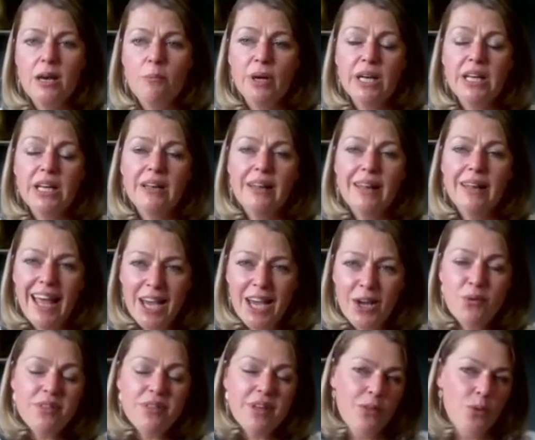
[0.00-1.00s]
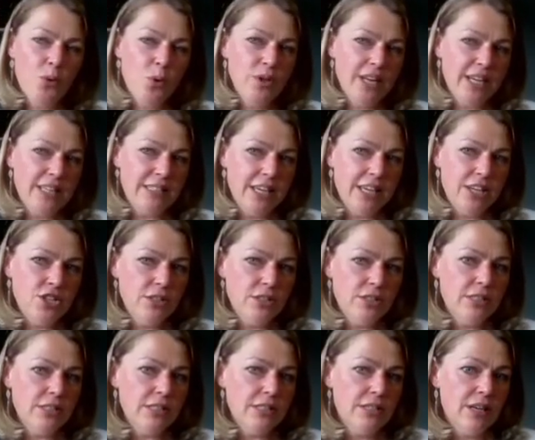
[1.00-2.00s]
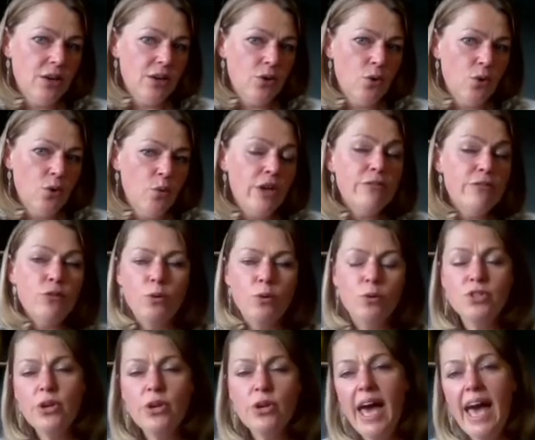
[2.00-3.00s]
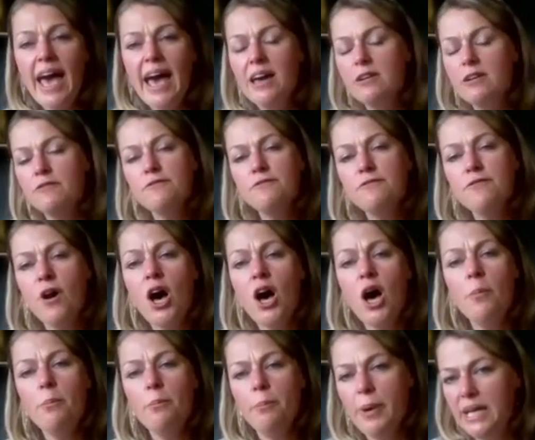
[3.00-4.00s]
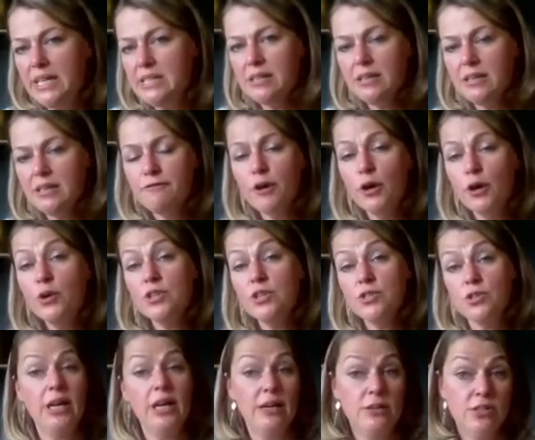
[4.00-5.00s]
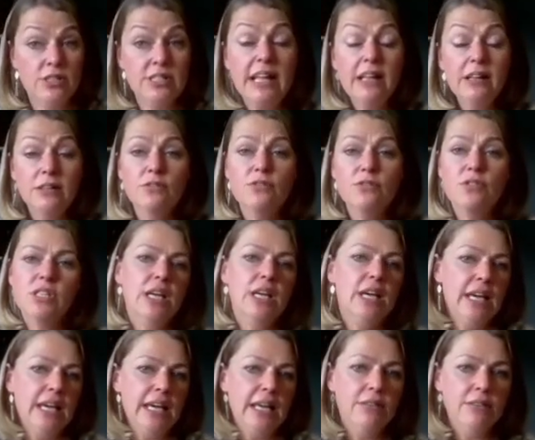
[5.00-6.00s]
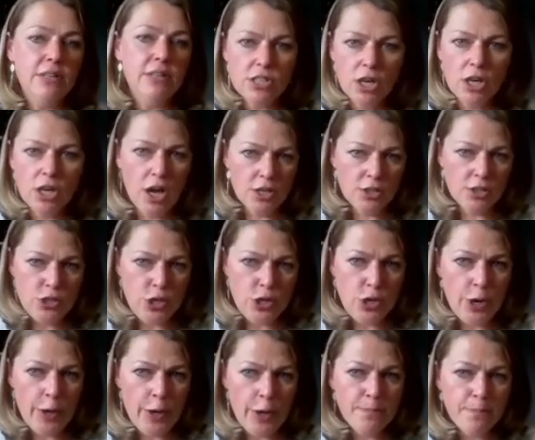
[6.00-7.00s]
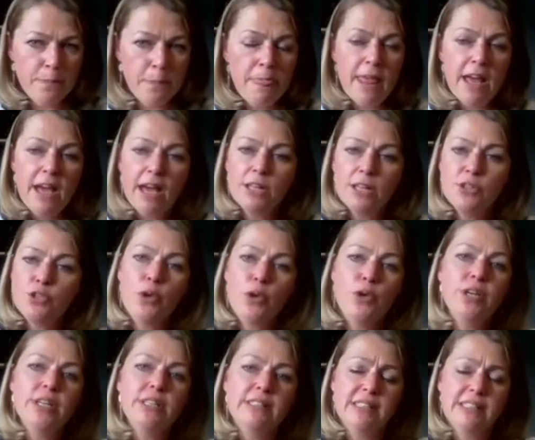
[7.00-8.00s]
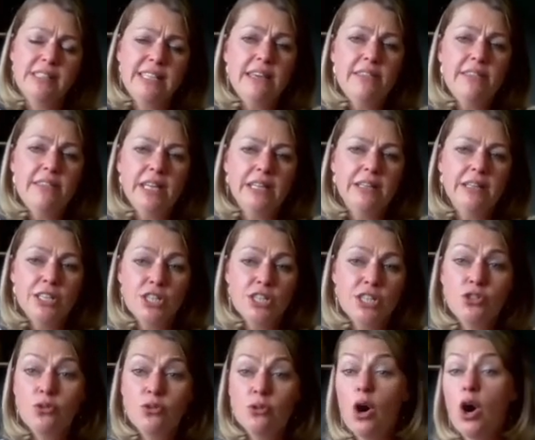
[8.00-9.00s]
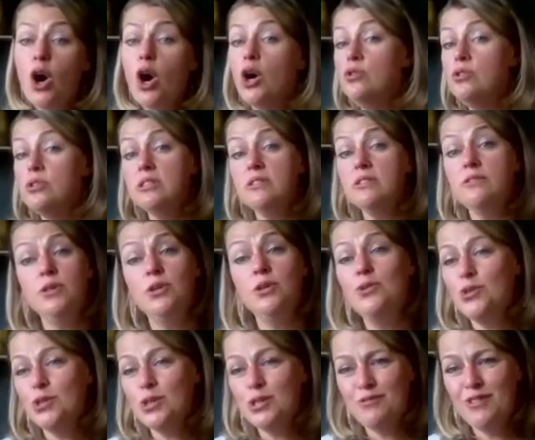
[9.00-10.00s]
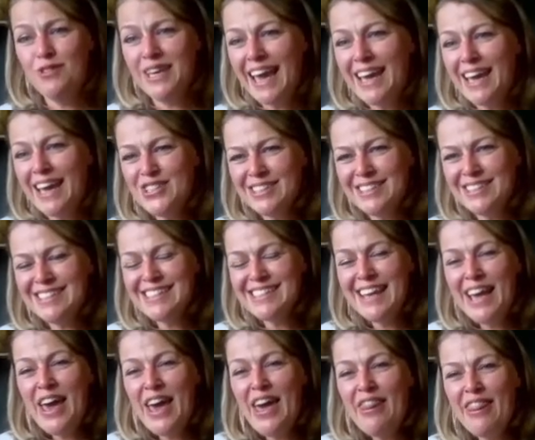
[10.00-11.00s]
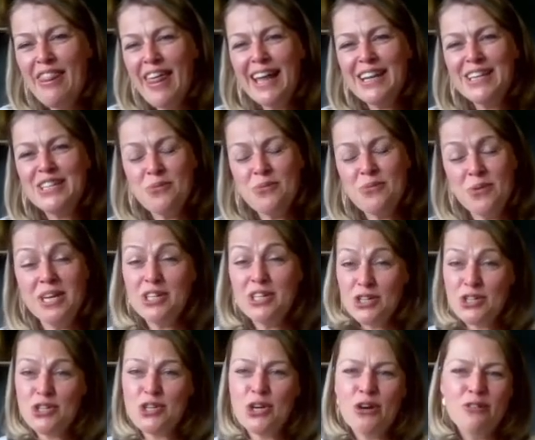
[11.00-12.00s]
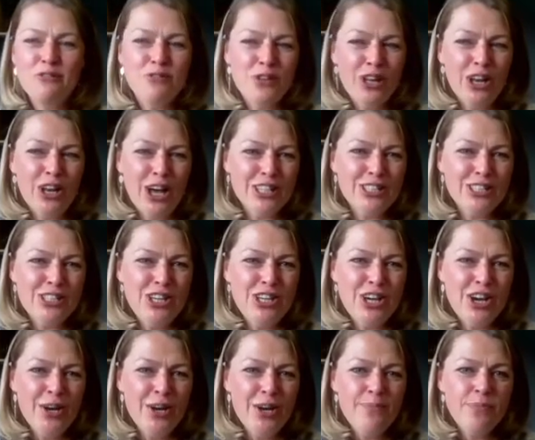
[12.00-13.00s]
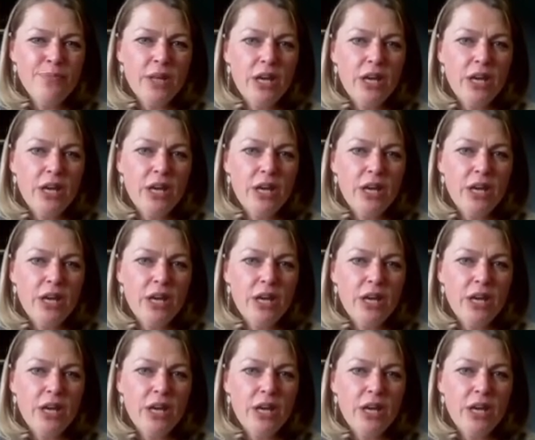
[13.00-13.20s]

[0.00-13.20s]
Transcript: But like with other organizations, we have also had a far better focus on ourselves in this last year. And so you can see that in addition to the host of new certifications that we can show for the last year,